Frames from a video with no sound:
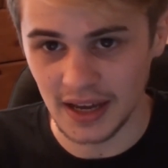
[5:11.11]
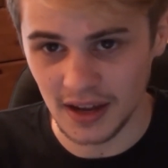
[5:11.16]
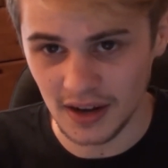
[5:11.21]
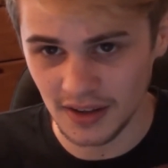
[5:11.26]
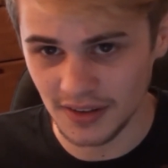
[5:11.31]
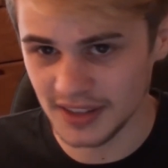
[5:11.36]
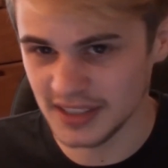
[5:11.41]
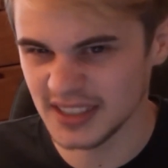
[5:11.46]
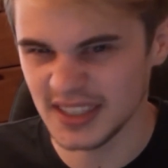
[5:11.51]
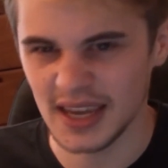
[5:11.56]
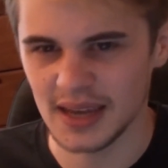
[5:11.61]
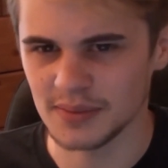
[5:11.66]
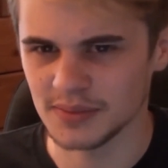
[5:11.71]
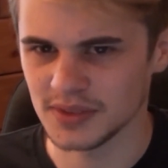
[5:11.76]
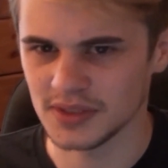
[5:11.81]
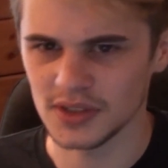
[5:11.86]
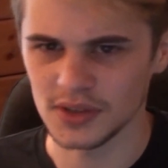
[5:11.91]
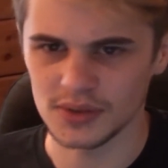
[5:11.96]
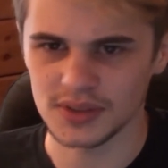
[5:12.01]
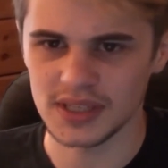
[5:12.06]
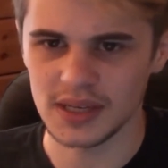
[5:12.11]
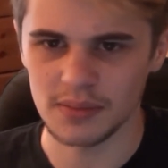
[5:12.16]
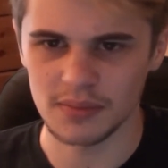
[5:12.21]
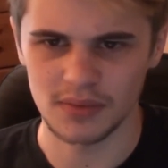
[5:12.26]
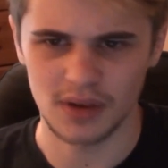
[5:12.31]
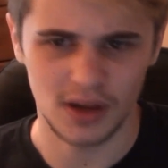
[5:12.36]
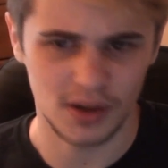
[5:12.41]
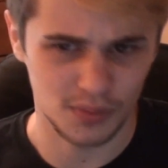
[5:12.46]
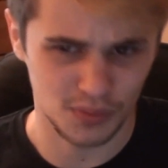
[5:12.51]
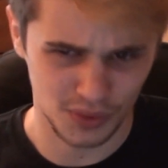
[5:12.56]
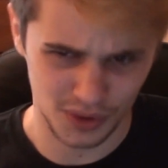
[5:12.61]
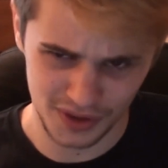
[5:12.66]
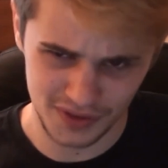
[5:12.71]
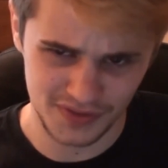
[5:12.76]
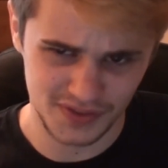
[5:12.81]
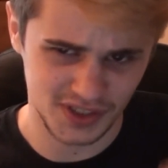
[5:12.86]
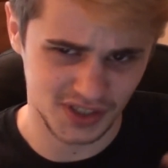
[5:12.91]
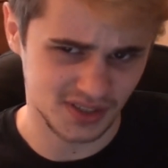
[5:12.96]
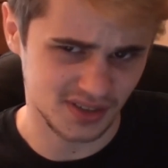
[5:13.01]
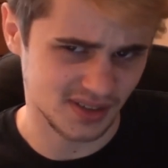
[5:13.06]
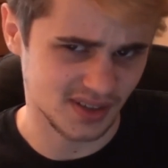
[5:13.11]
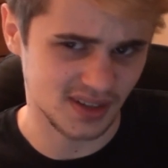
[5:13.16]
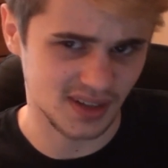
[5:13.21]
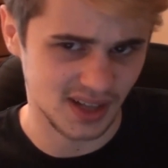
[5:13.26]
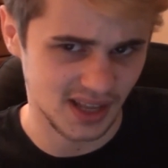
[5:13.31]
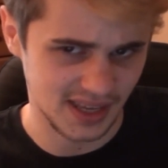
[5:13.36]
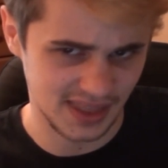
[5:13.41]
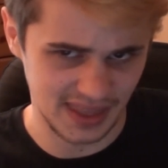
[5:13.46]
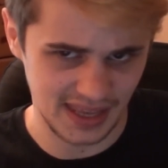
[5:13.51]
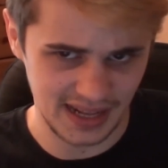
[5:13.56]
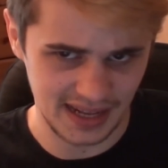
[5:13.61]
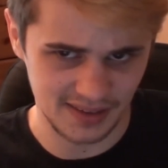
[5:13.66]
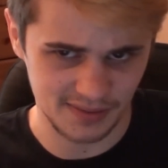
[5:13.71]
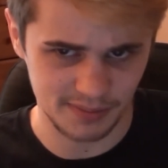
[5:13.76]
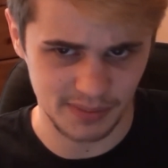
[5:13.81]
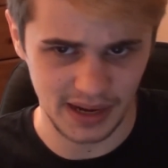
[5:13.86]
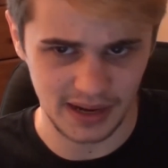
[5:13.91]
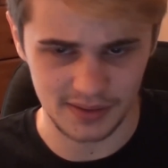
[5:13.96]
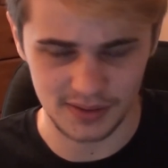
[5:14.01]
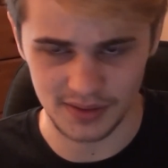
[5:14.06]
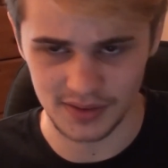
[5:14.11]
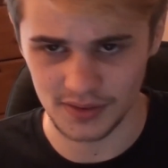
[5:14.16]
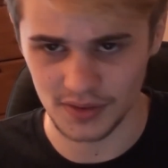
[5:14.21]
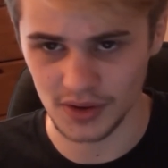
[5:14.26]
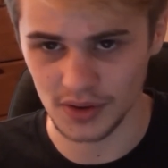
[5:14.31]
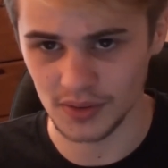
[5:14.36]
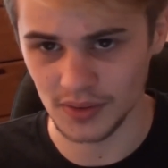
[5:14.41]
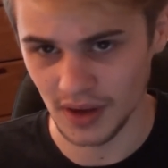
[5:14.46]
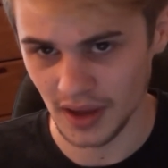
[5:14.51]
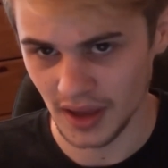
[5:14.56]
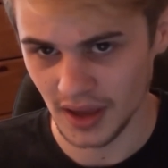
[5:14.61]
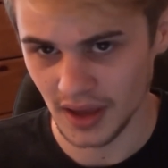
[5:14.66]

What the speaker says: A lot of these games do seem like worth just like the £11 on their own.